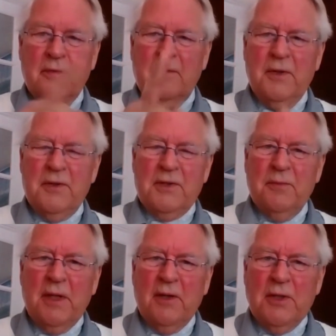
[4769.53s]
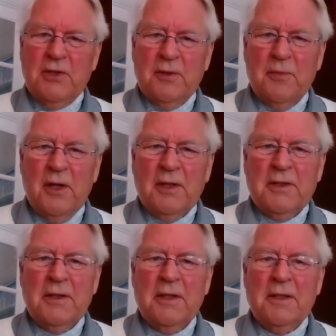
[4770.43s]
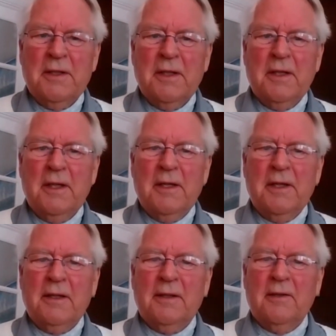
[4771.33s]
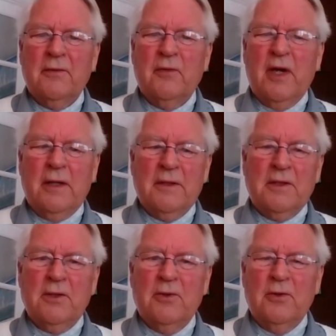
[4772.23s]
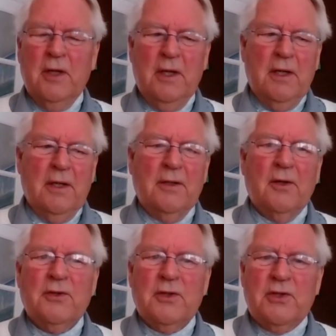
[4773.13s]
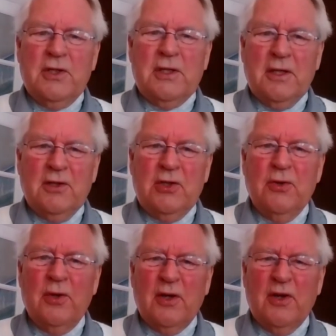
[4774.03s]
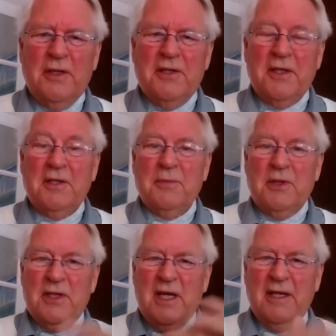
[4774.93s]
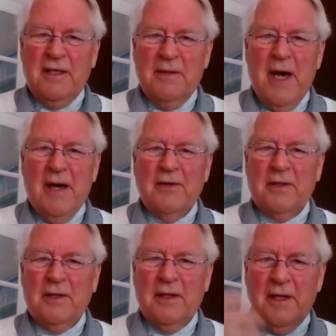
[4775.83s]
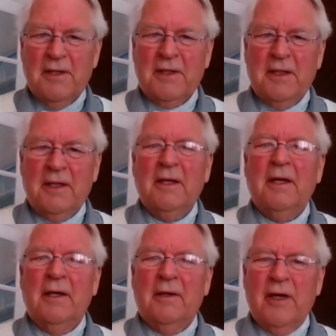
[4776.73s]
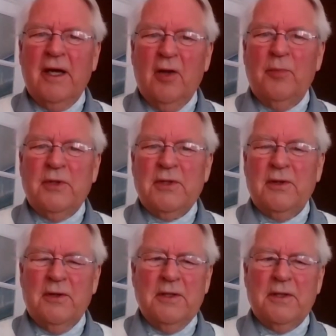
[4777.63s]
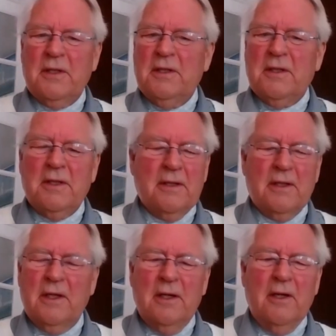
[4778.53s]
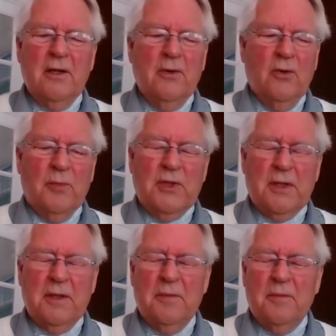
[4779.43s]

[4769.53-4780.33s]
with some big question marks in it. And I think that the fact that you're not just sitting and chewing on these things, but taking them out and asking for help and so on is enormously